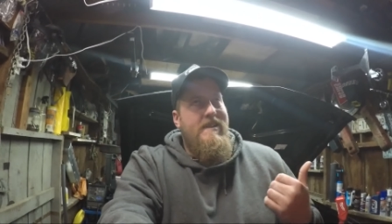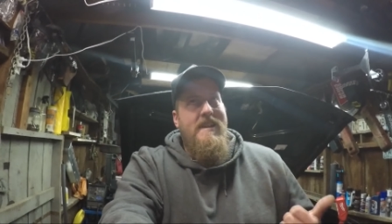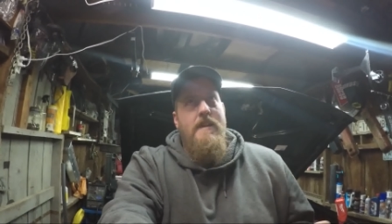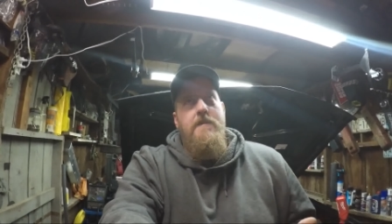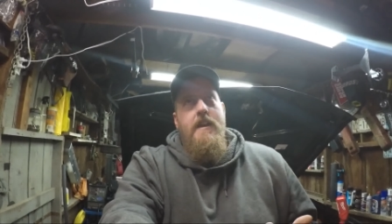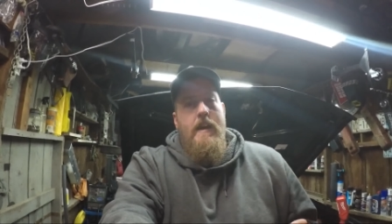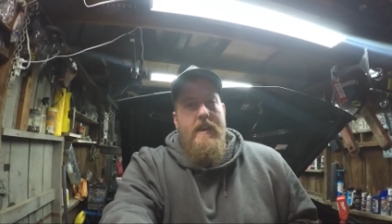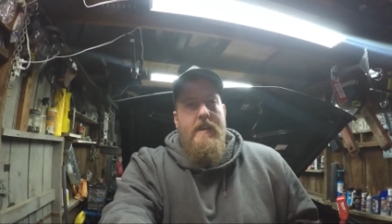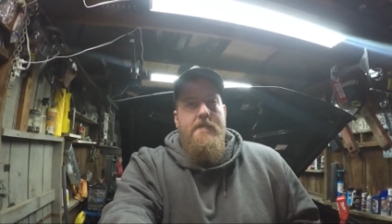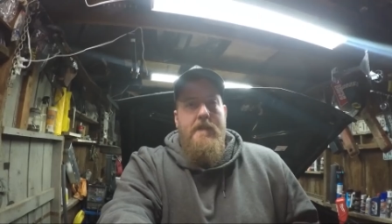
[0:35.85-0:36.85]

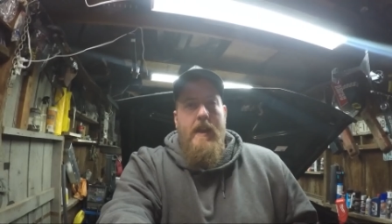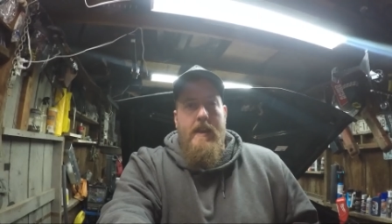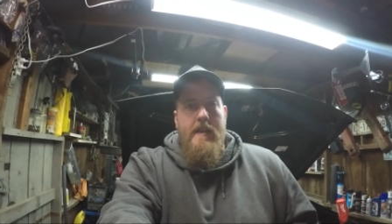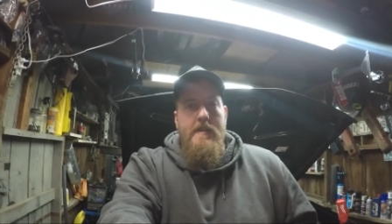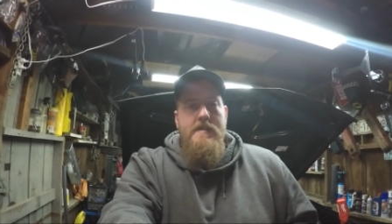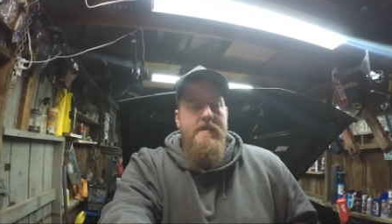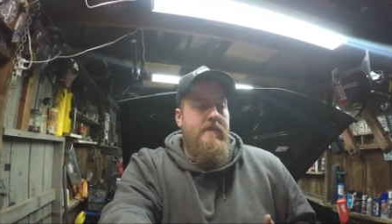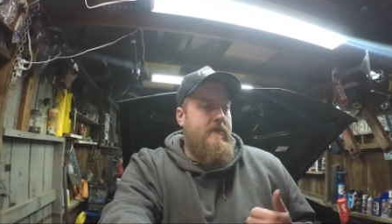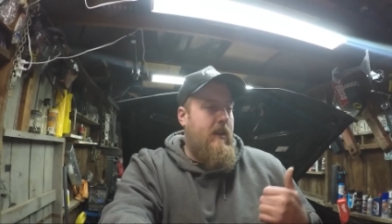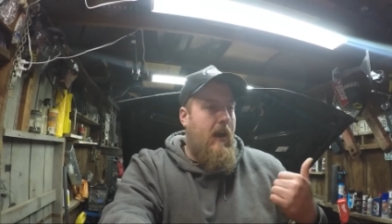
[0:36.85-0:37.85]
TBIEFI kits,
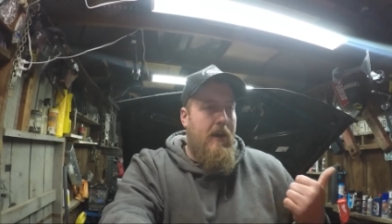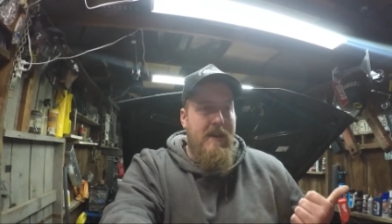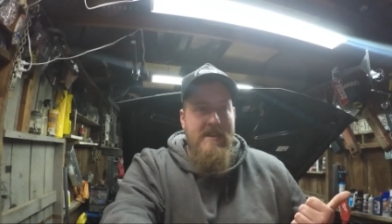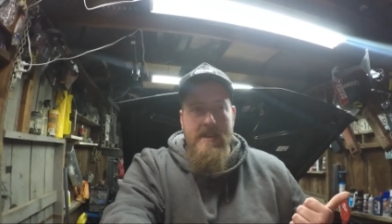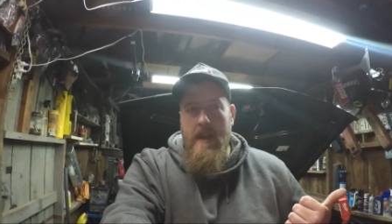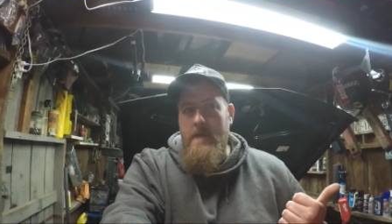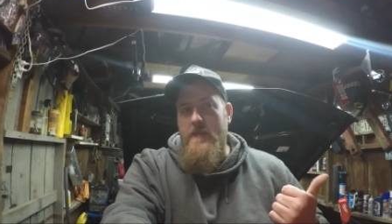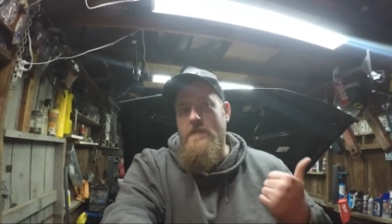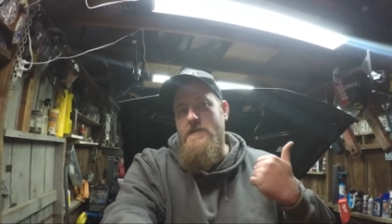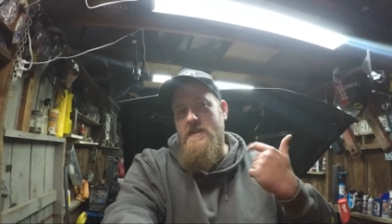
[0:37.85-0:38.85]
the Holley
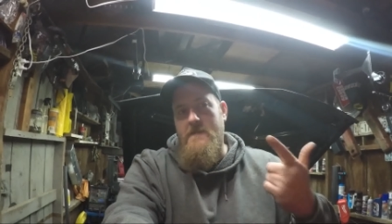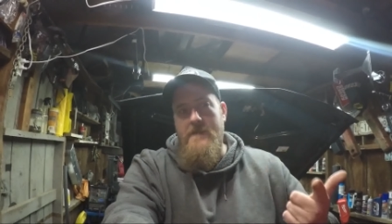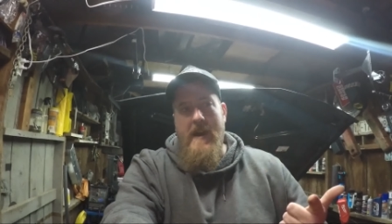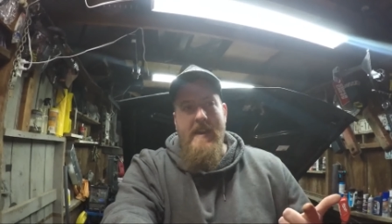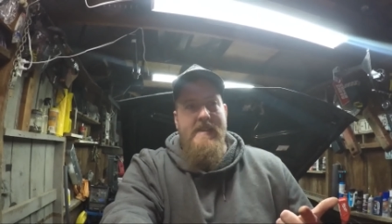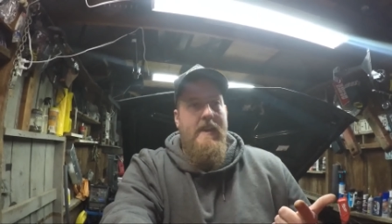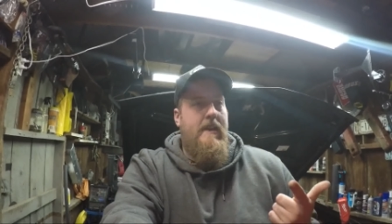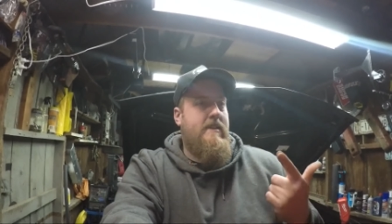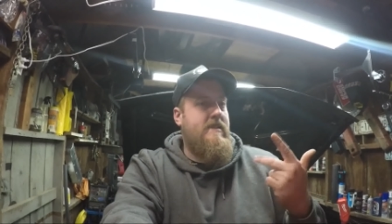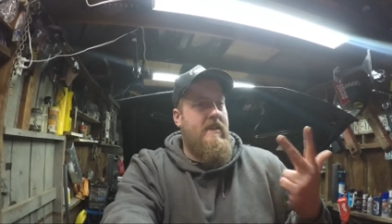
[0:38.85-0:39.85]
Snipers, the
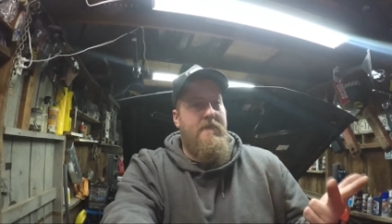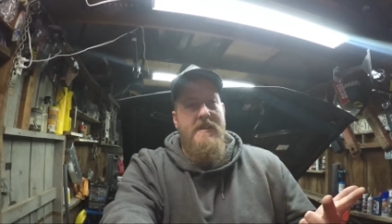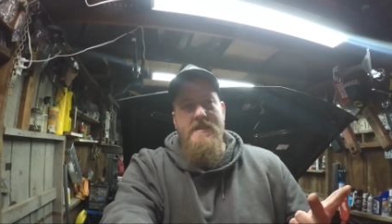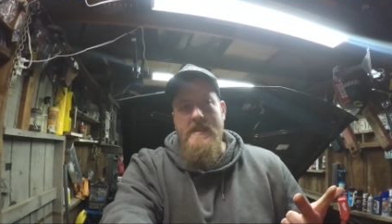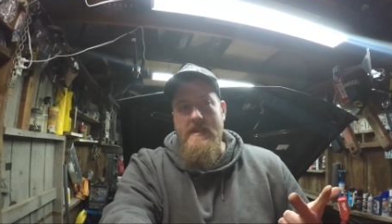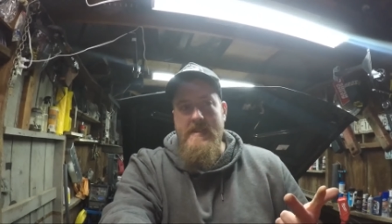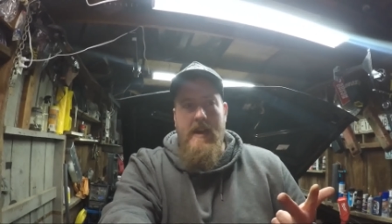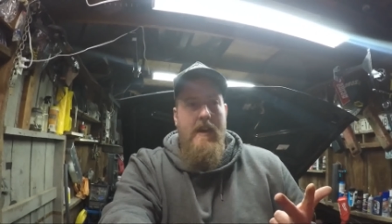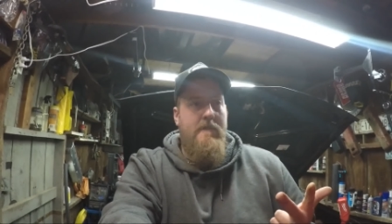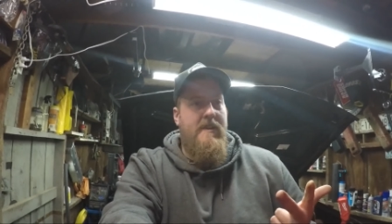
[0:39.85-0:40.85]
FiTech, the MSD
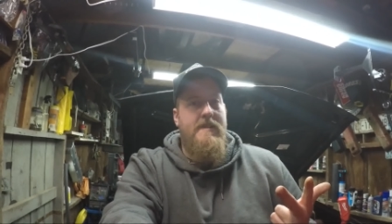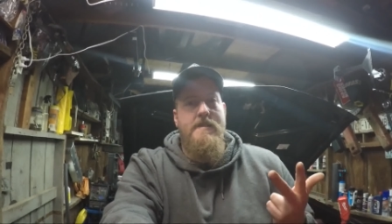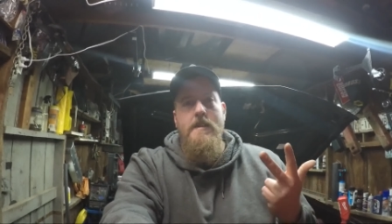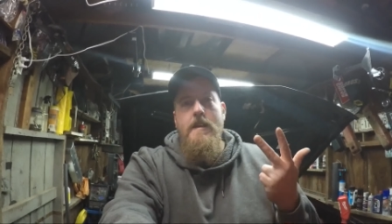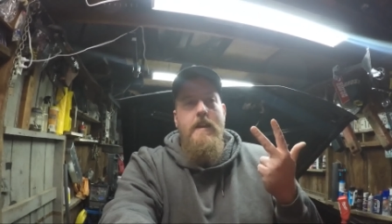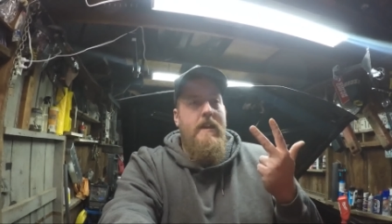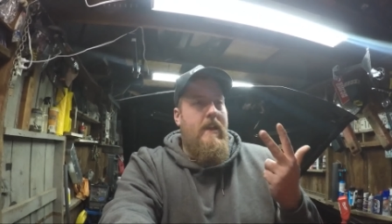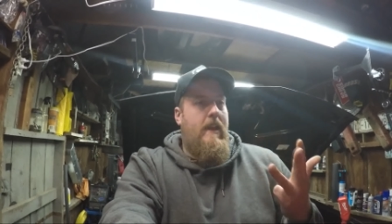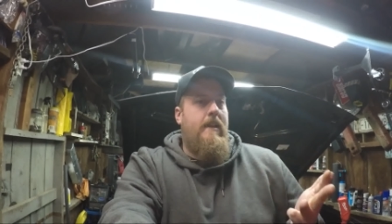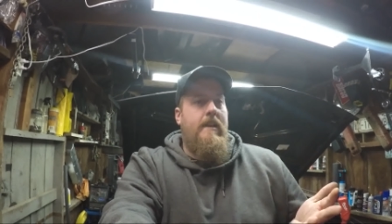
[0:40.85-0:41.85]
Atomics,
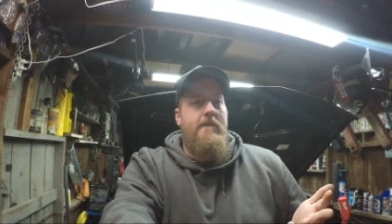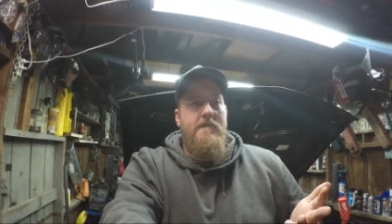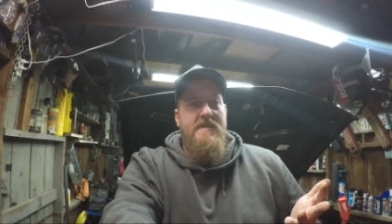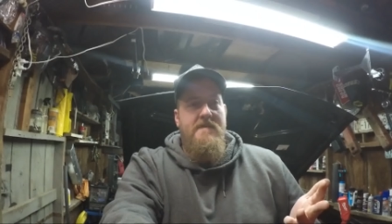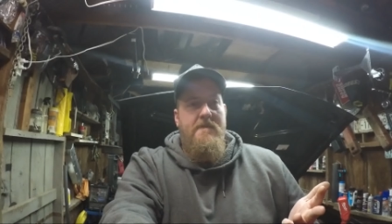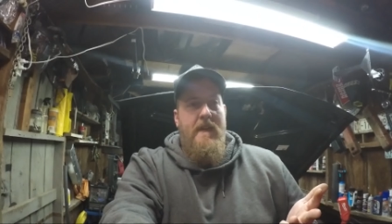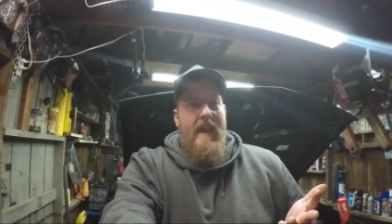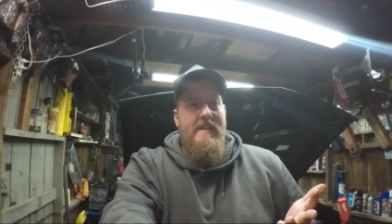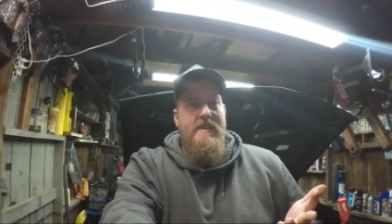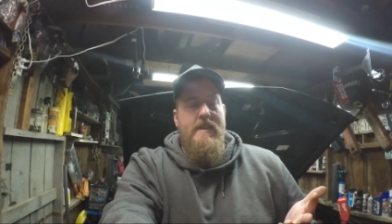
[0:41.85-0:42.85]
and even some
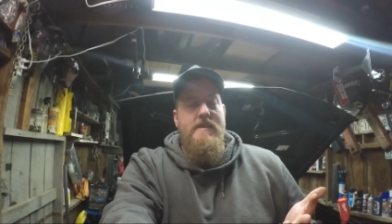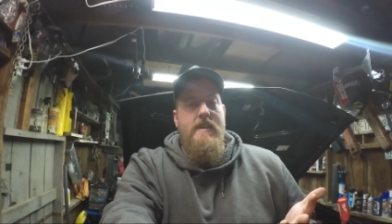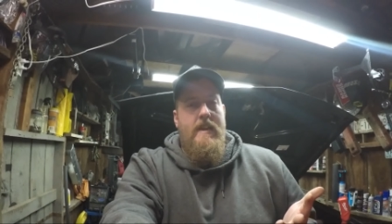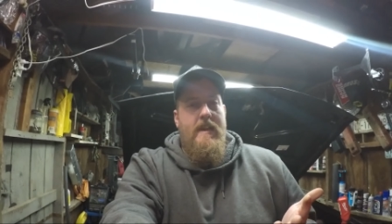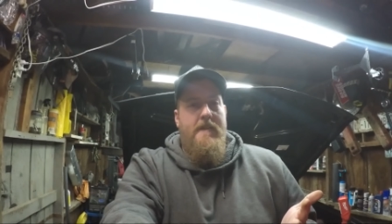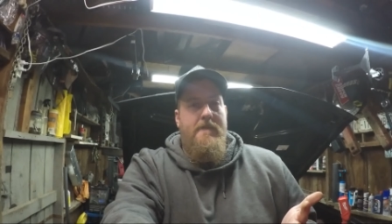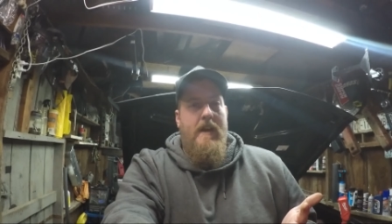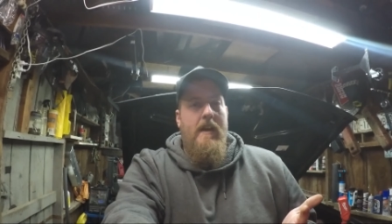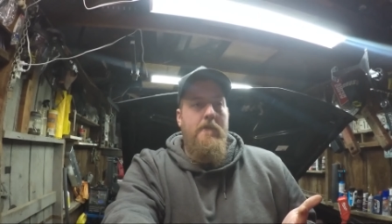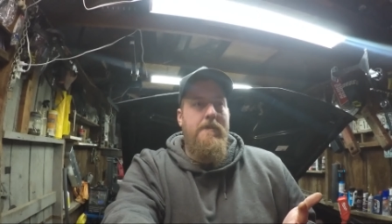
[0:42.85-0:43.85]
fast, easy
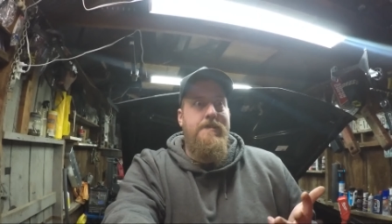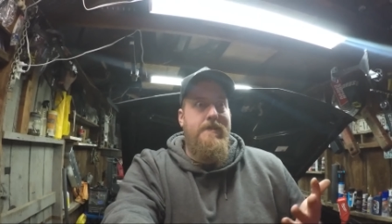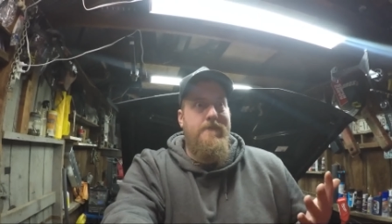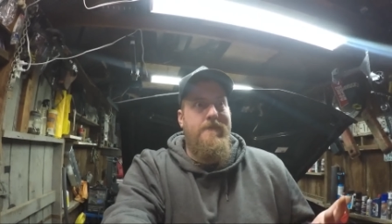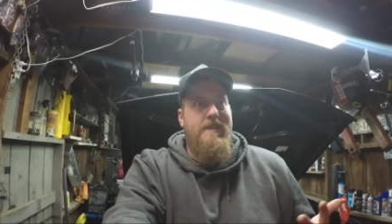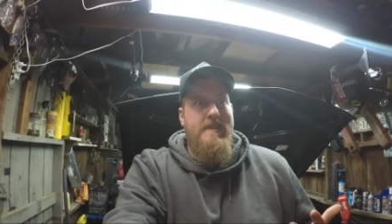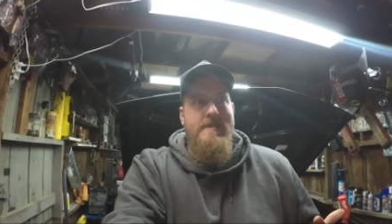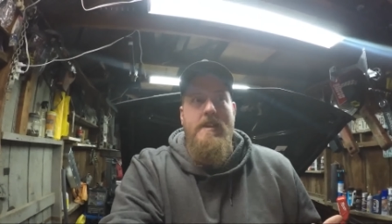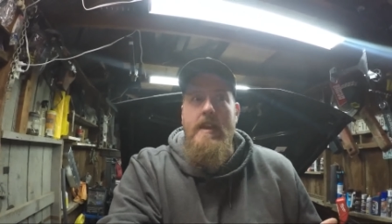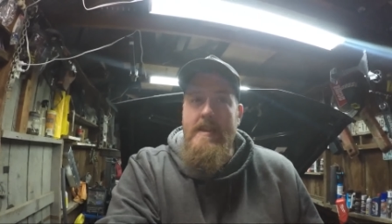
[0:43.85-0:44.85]
EFI, which you know really
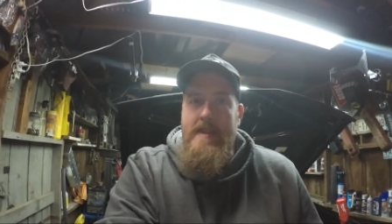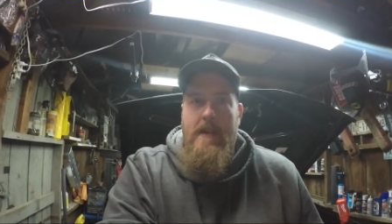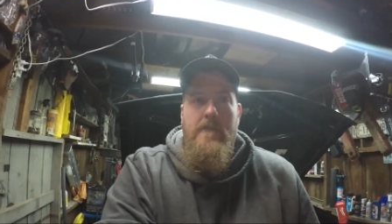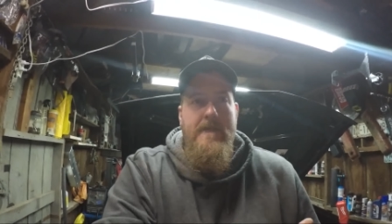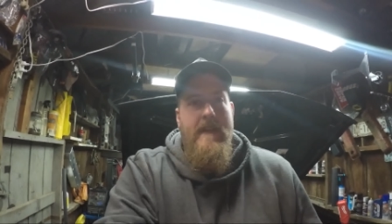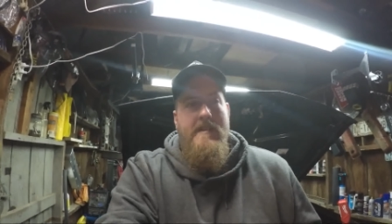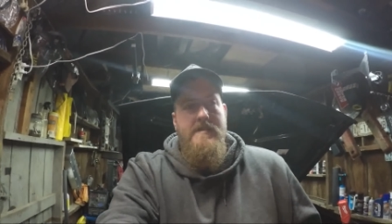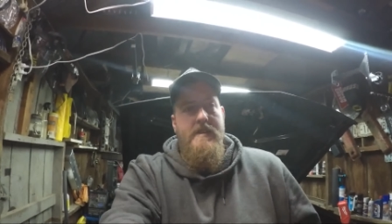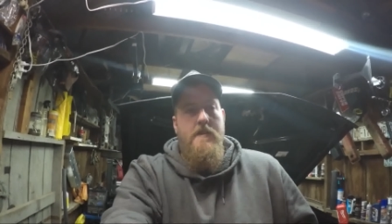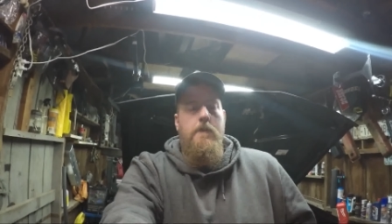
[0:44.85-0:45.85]
doesn't hit that
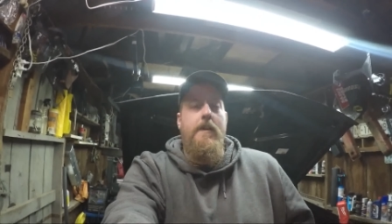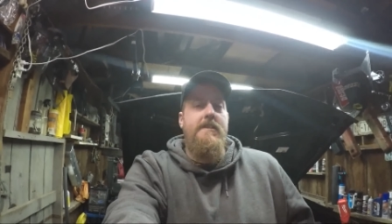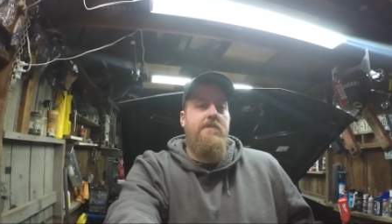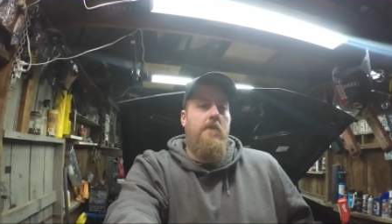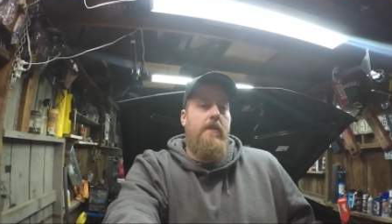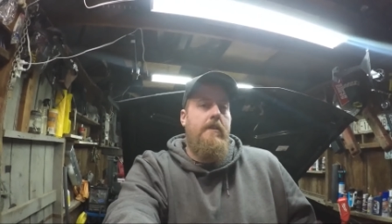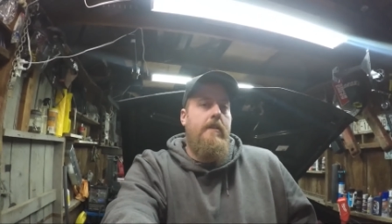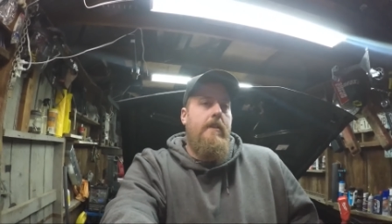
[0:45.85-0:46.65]
$1,000 price point.